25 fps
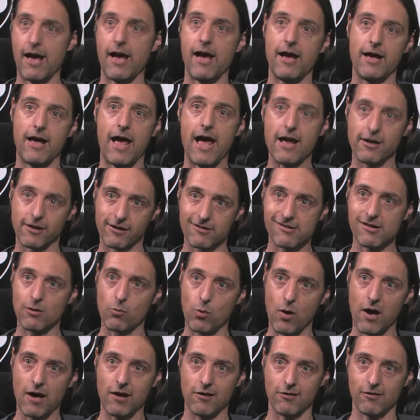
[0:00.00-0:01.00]

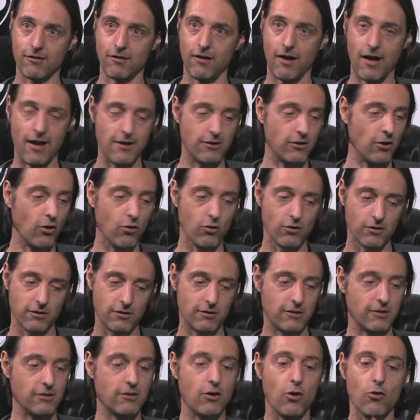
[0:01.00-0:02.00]
energy-wise. I
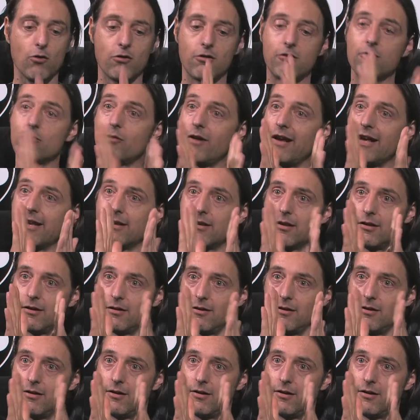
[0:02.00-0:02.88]
don't go straight